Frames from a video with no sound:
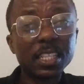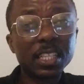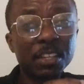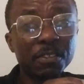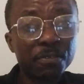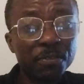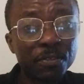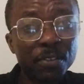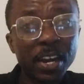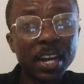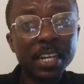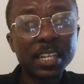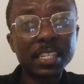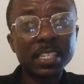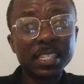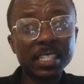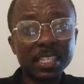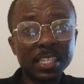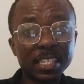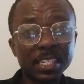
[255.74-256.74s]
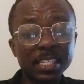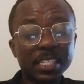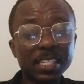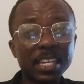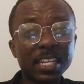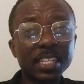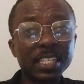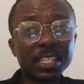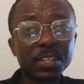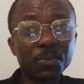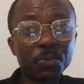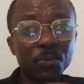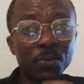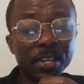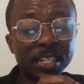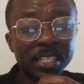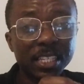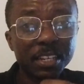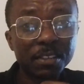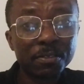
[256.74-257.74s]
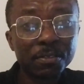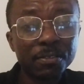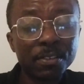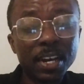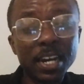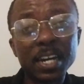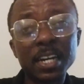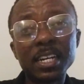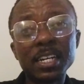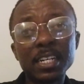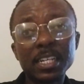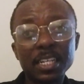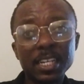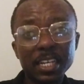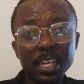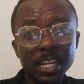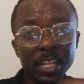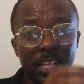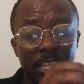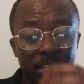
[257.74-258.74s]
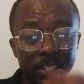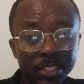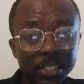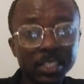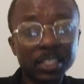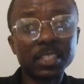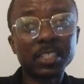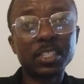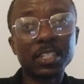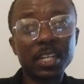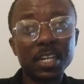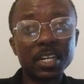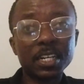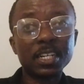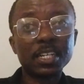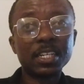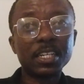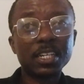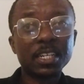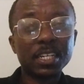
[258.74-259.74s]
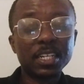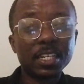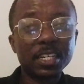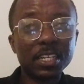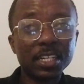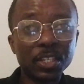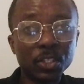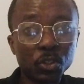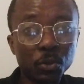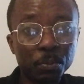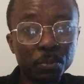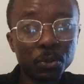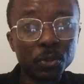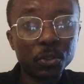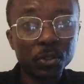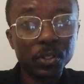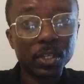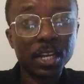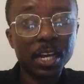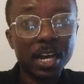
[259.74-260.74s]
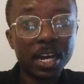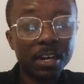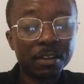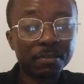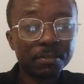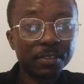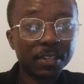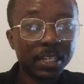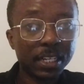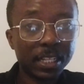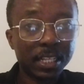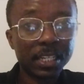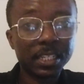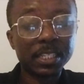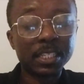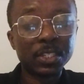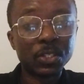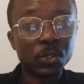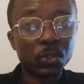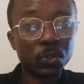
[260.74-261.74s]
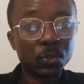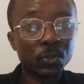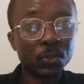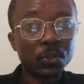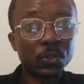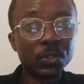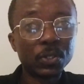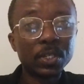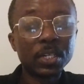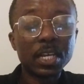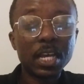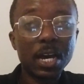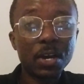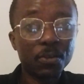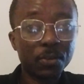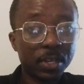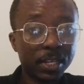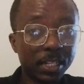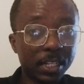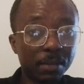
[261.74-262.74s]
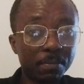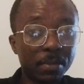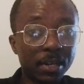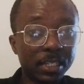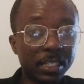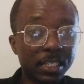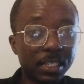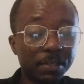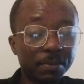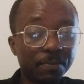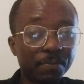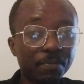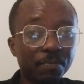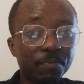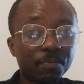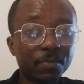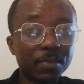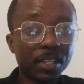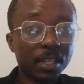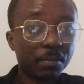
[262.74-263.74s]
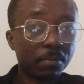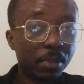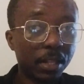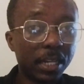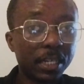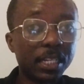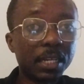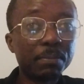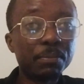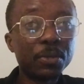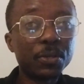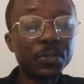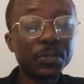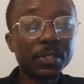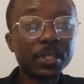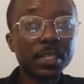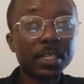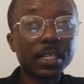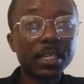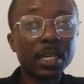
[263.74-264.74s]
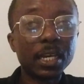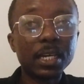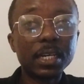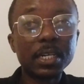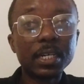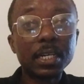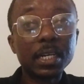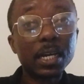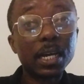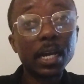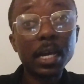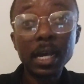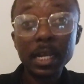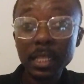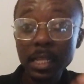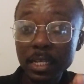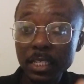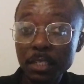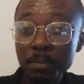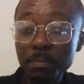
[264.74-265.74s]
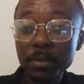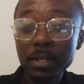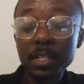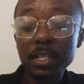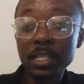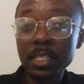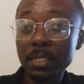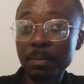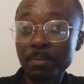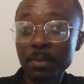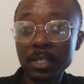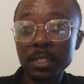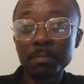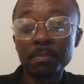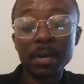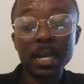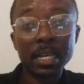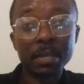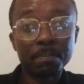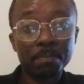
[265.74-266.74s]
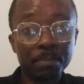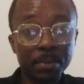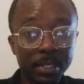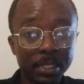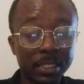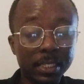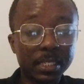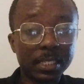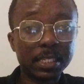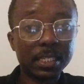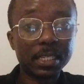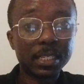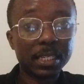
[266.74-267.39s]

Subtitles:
devices and whatever a literature is supposed to have in it. So I'll hit the button, play the music, and explain it bit by bit